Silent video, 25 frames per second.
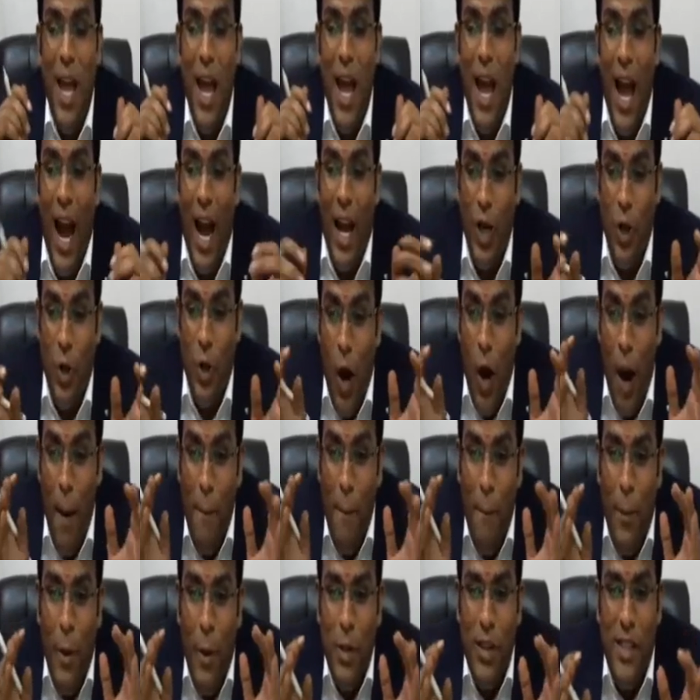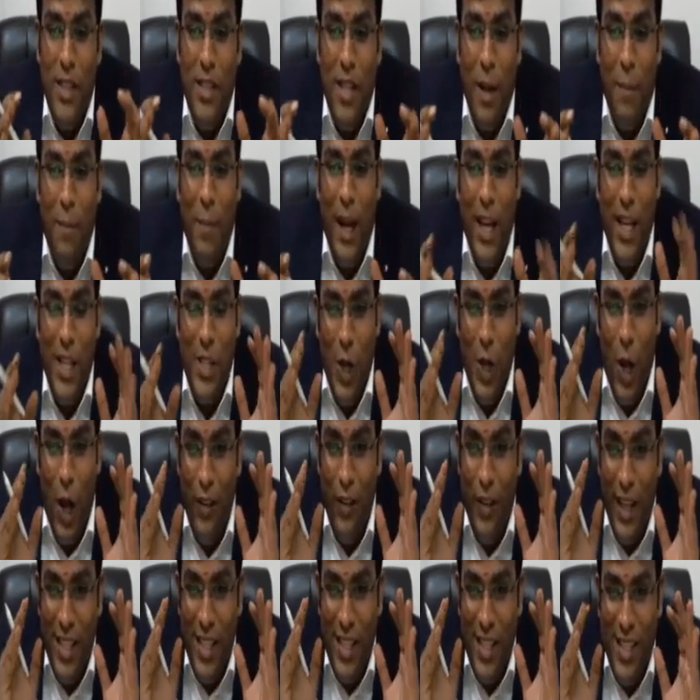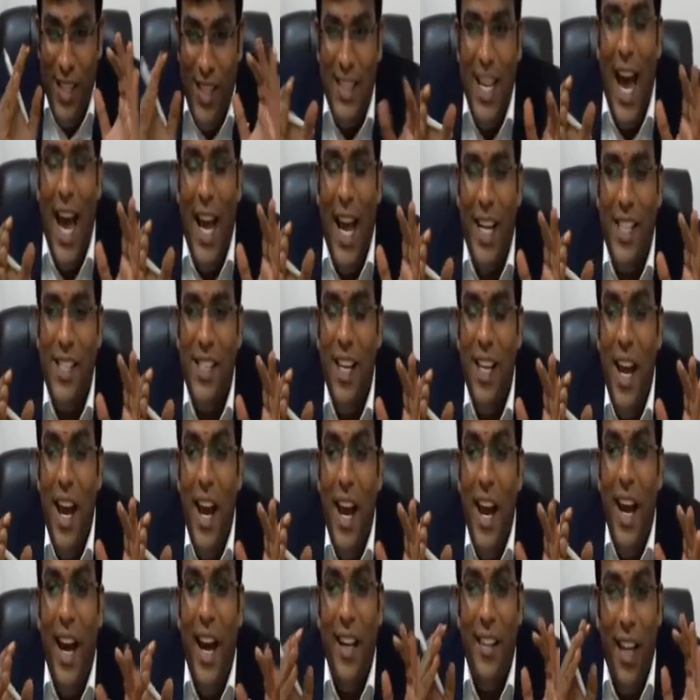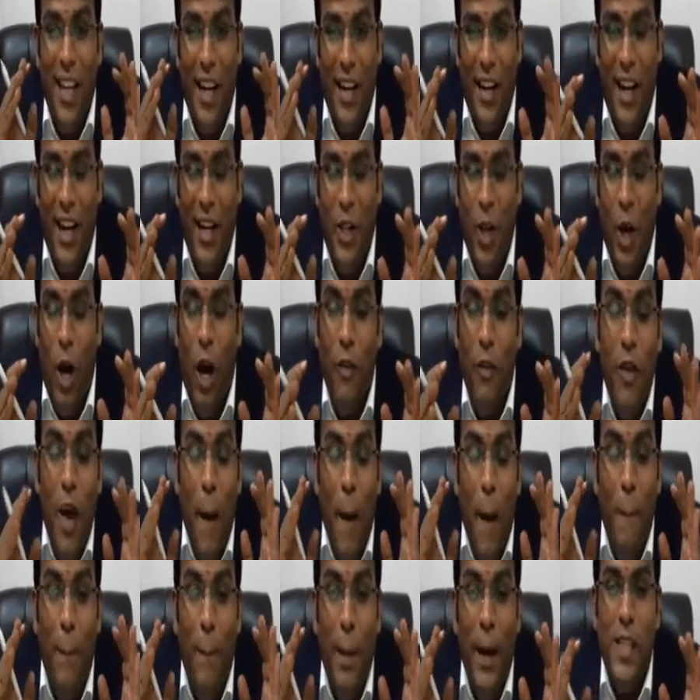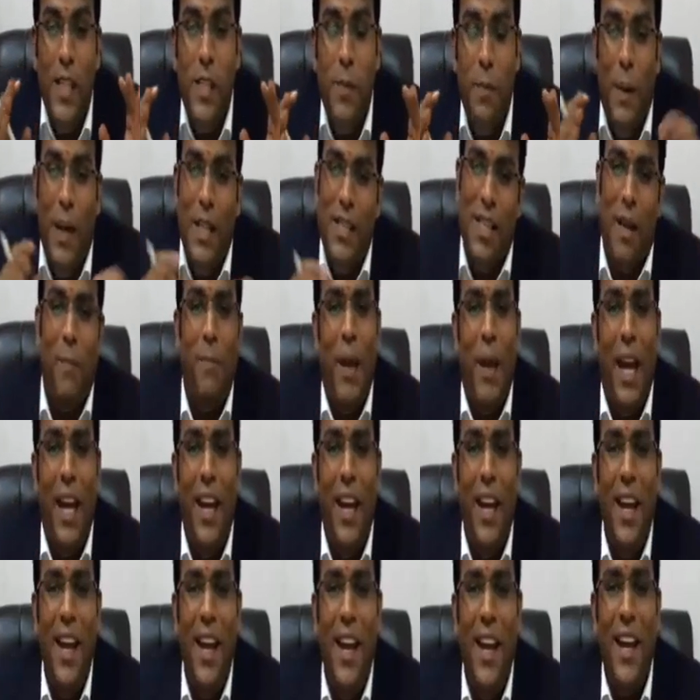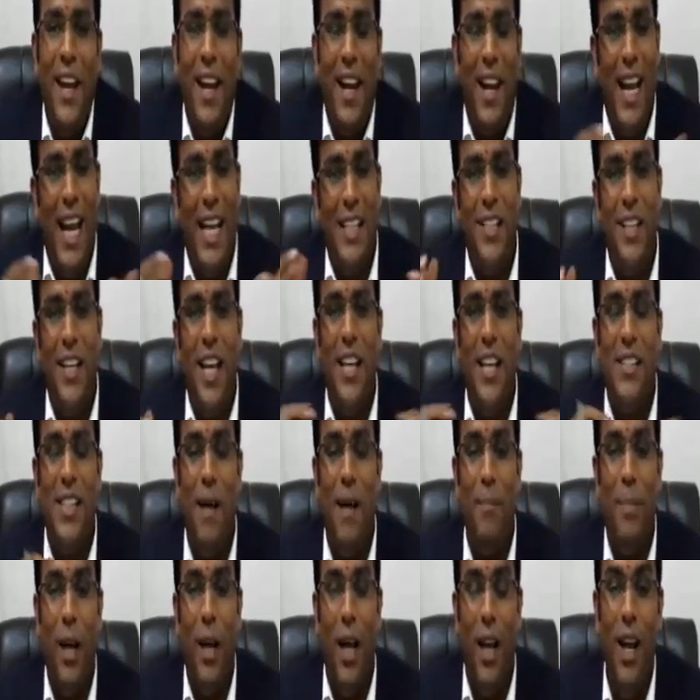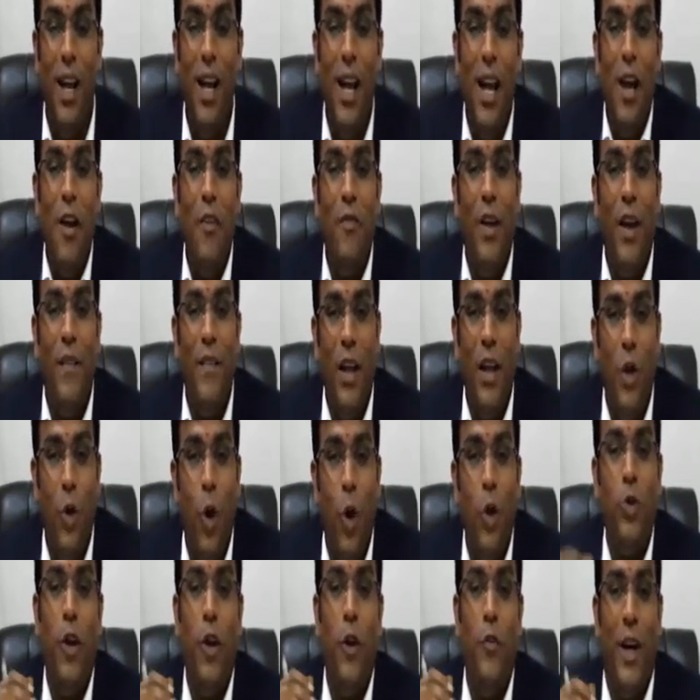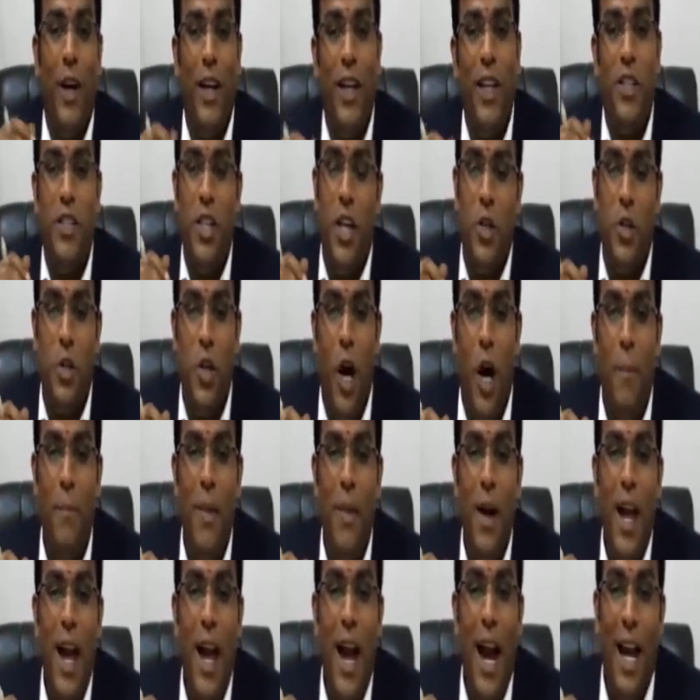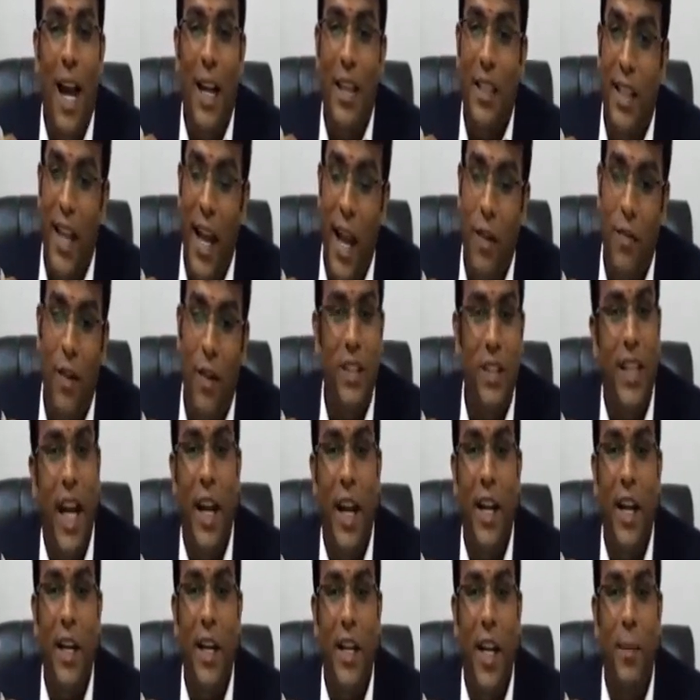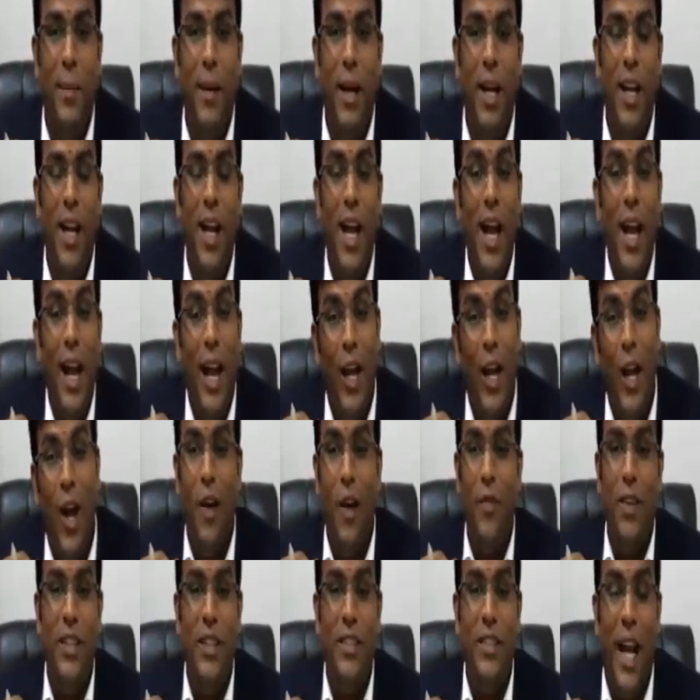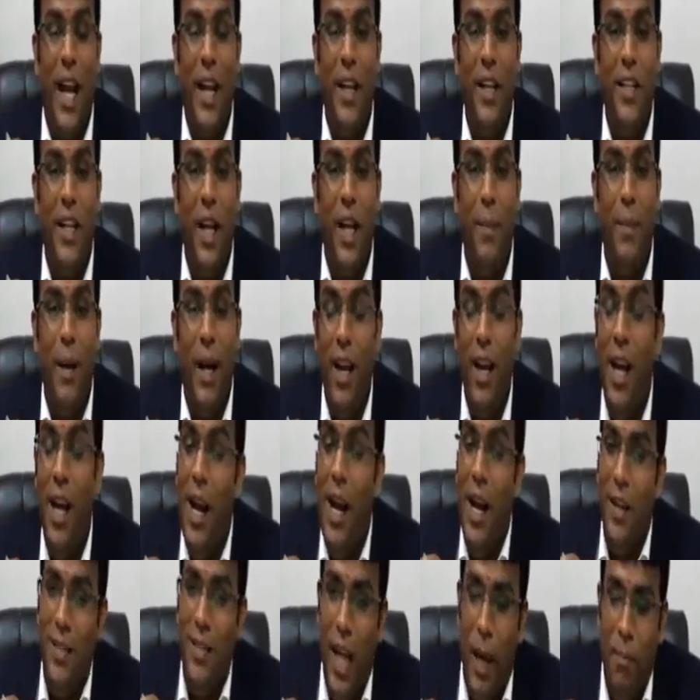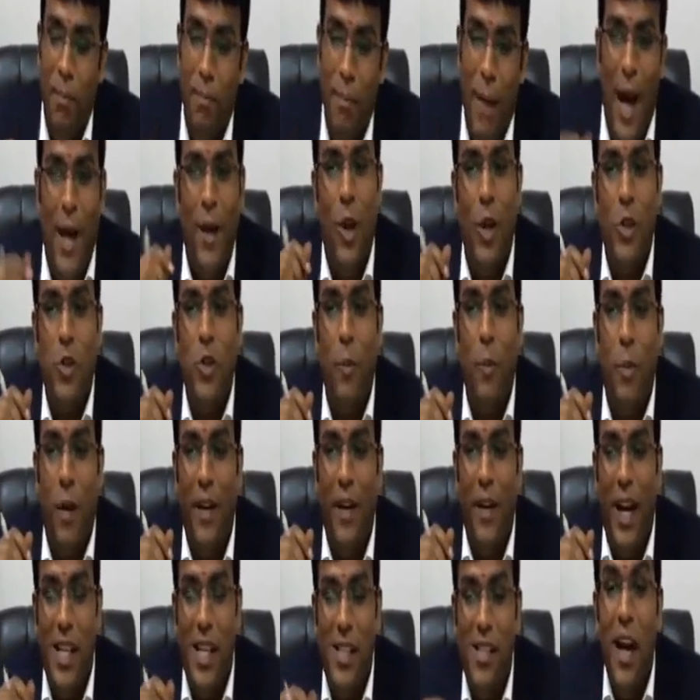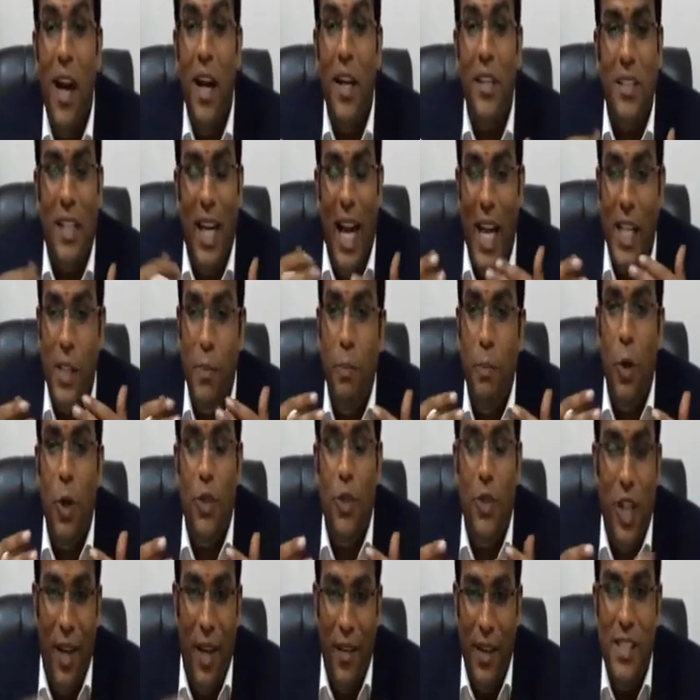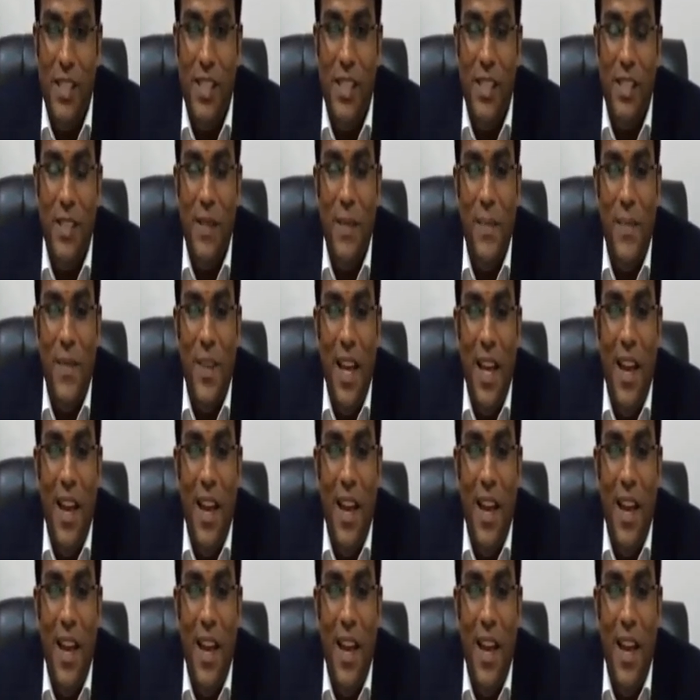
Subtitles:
And composite supply is always taxed at the rate of principal supply. Classic example, when we go to a furniture shop and take one dining table, along with dining table, that man also provides transport service.